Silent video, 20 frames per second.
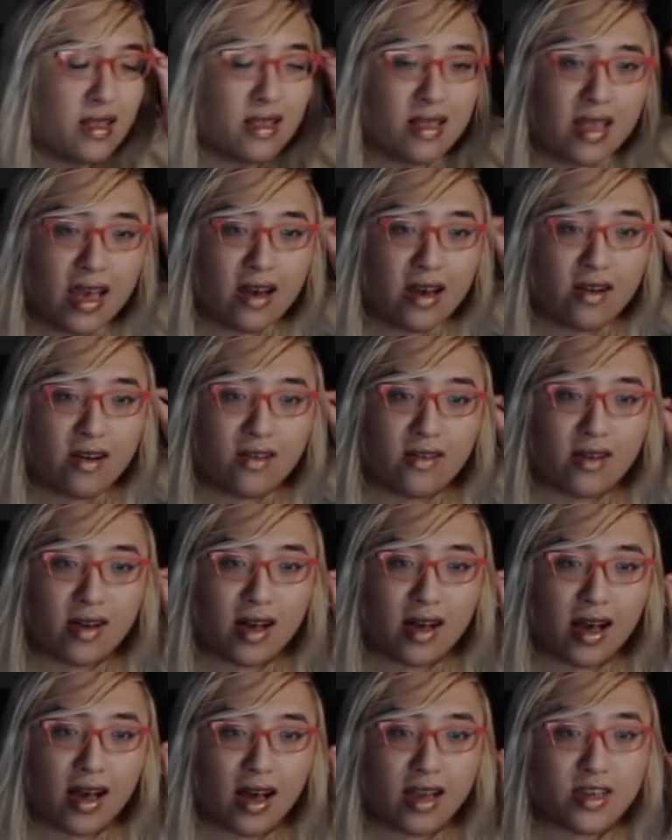Now,
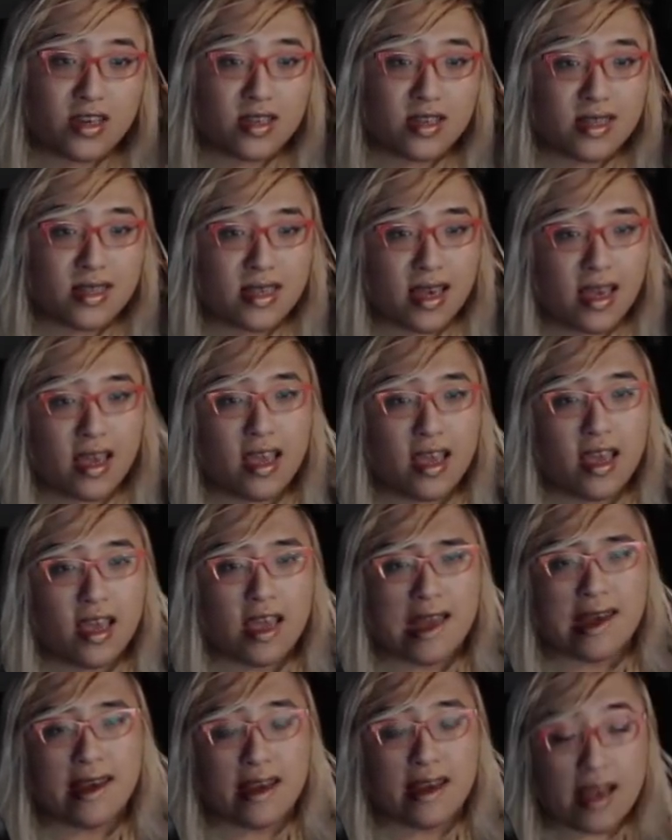I should say,
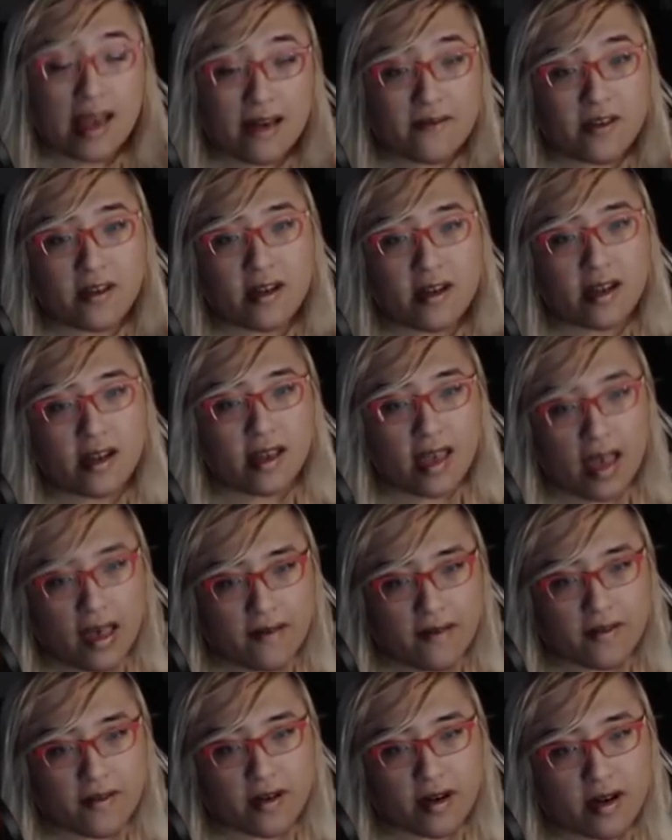never,
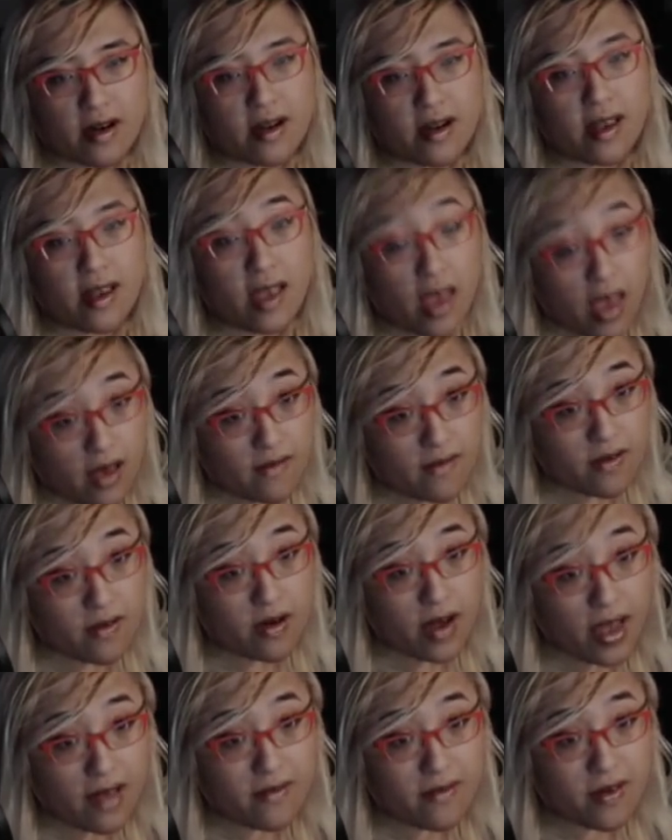ever,
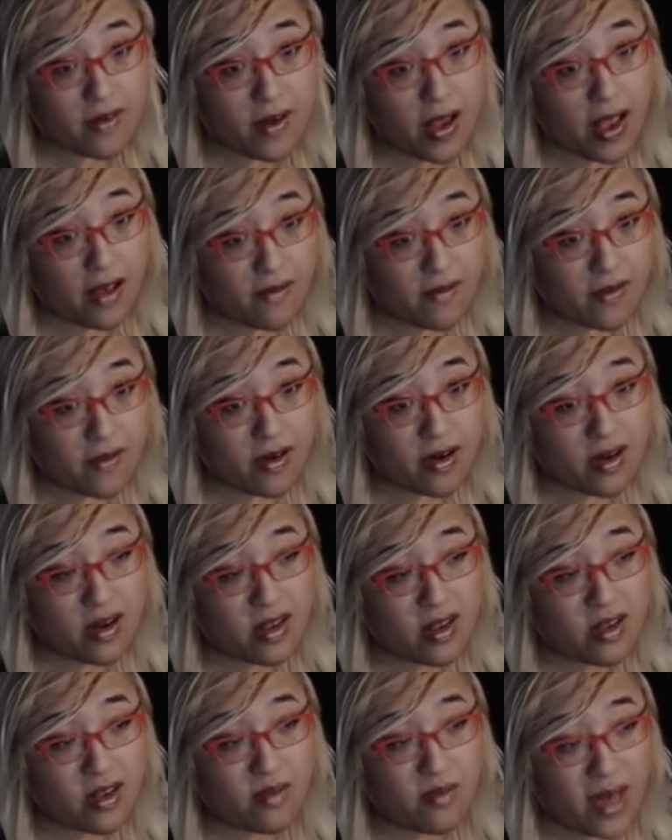ever, ever, ever,
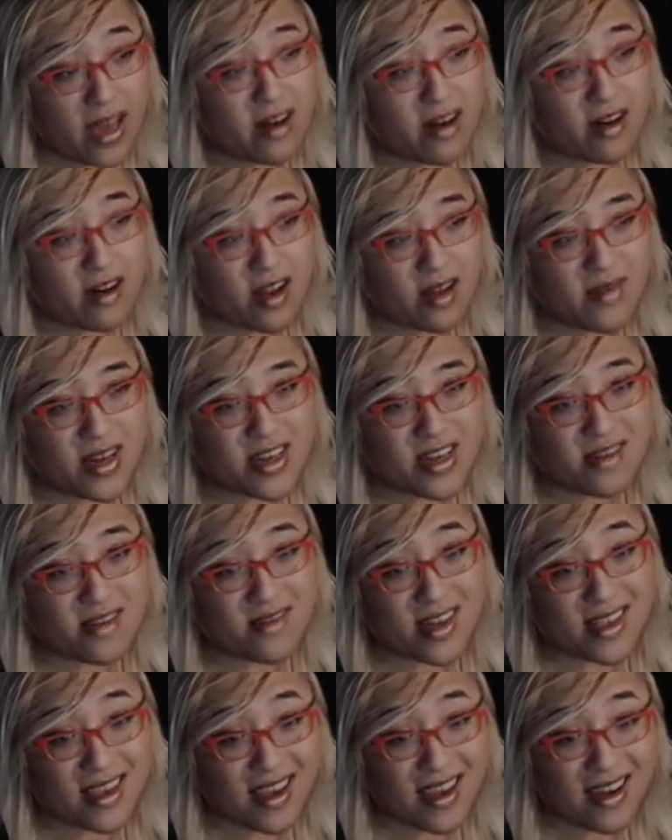no matter how much you
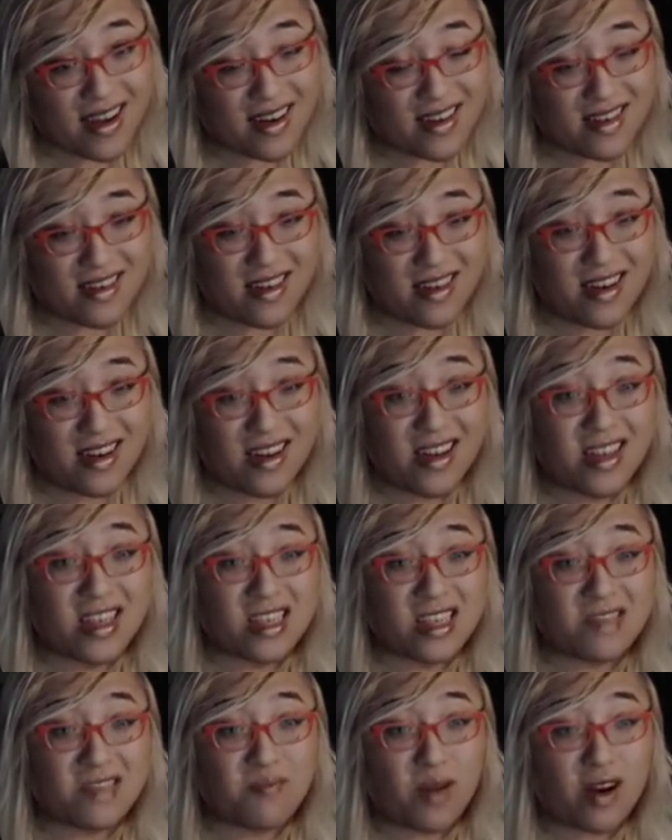want the character,
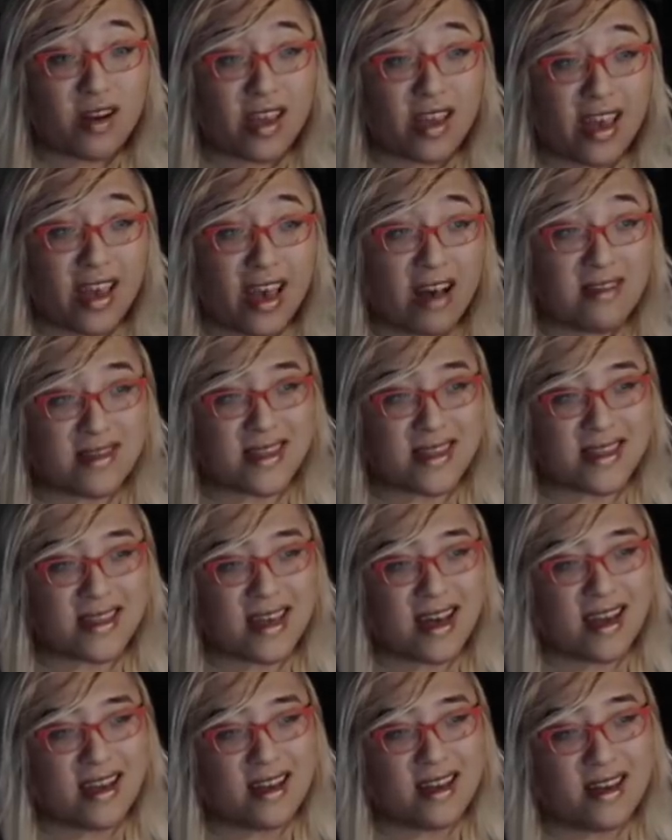spark
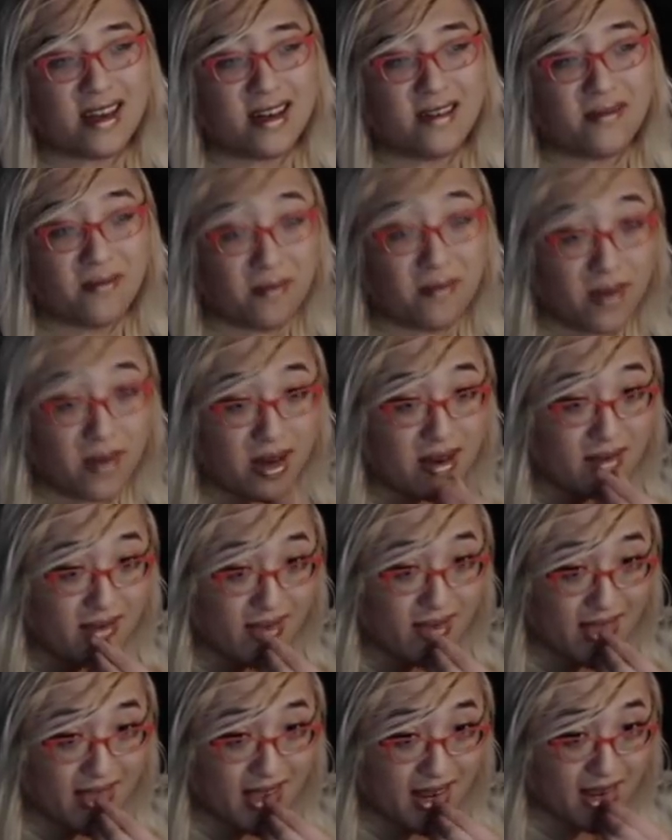outside of one
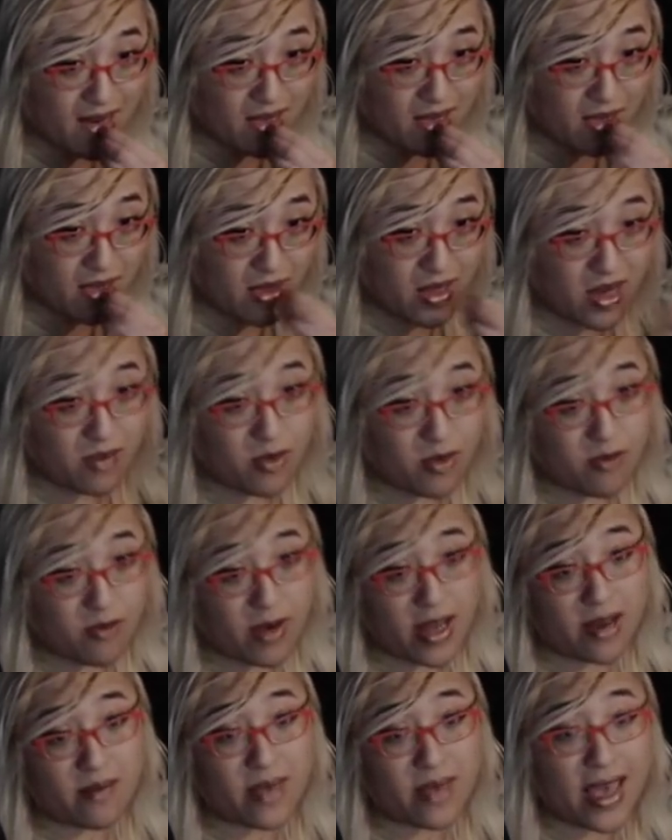of the double
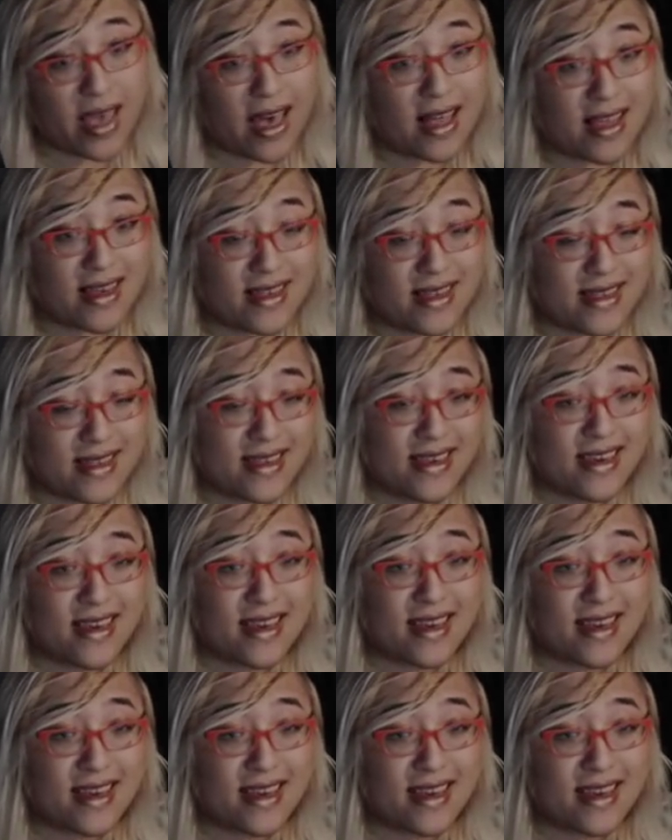rate up galas.